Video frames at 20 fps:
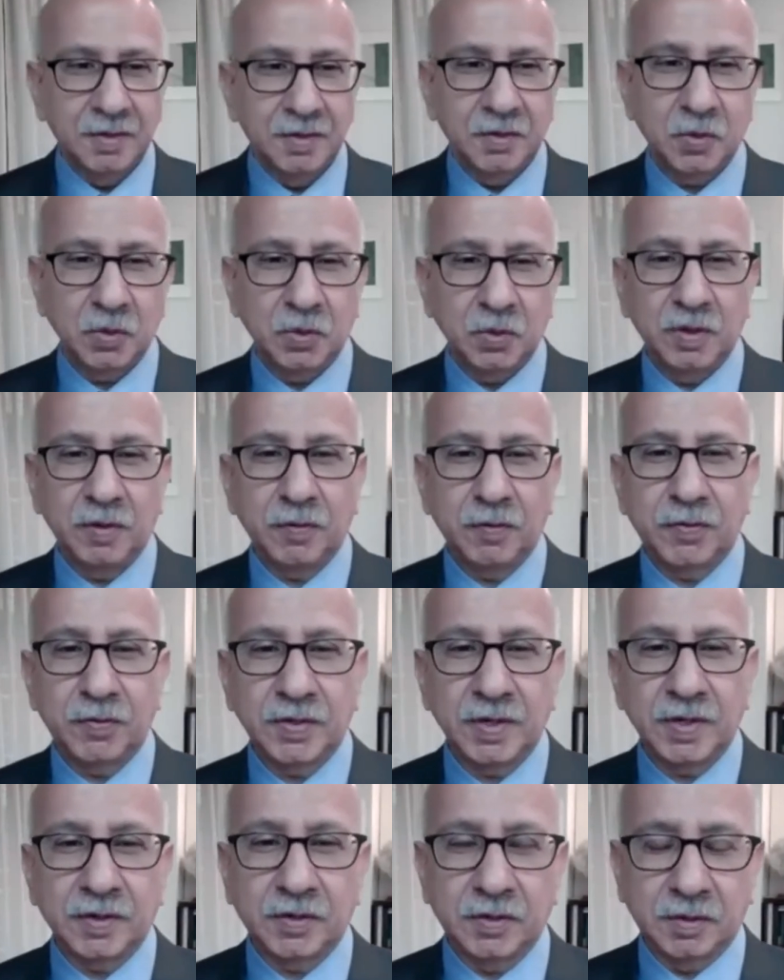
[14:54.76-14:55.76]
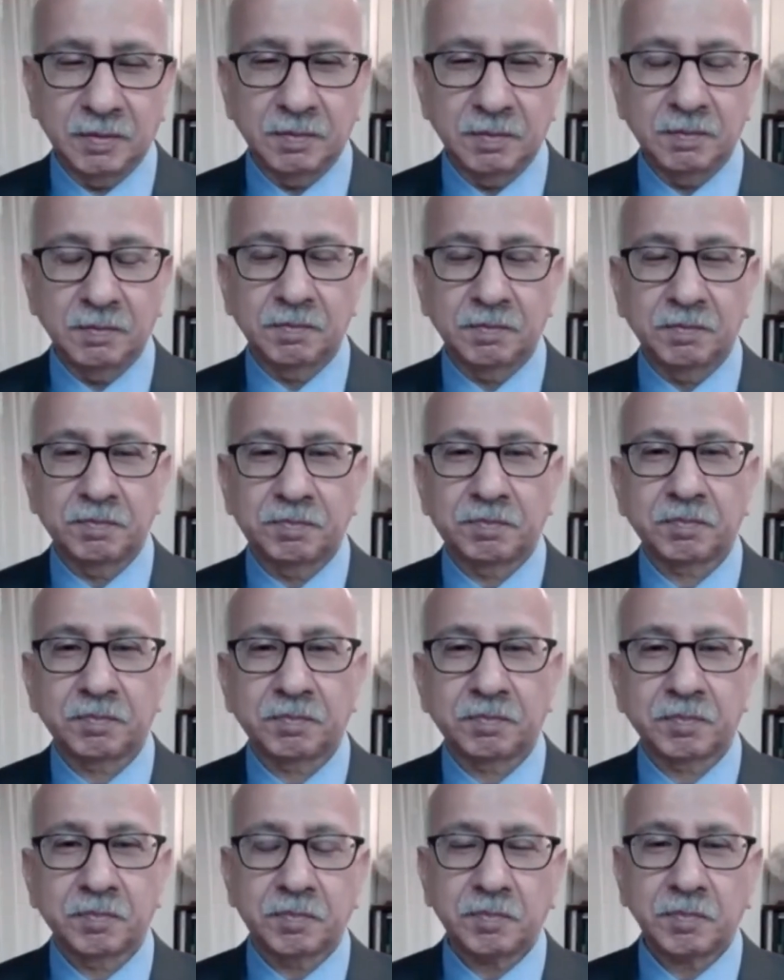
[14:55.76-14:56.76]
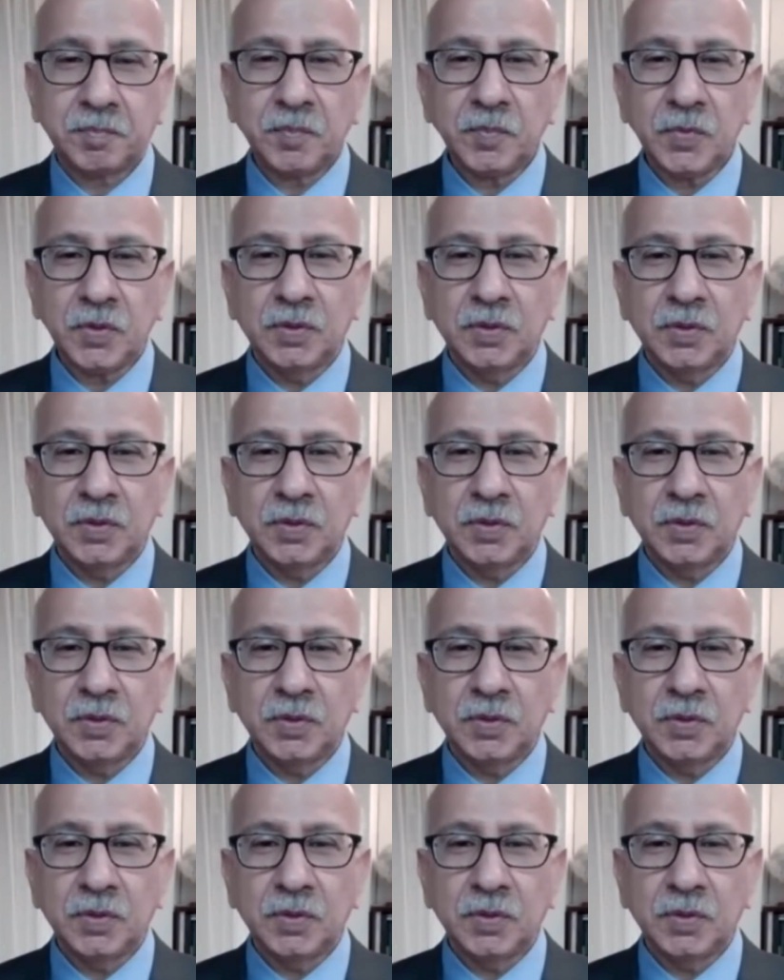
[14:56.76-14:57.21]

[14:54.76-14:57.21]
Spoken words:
you have set the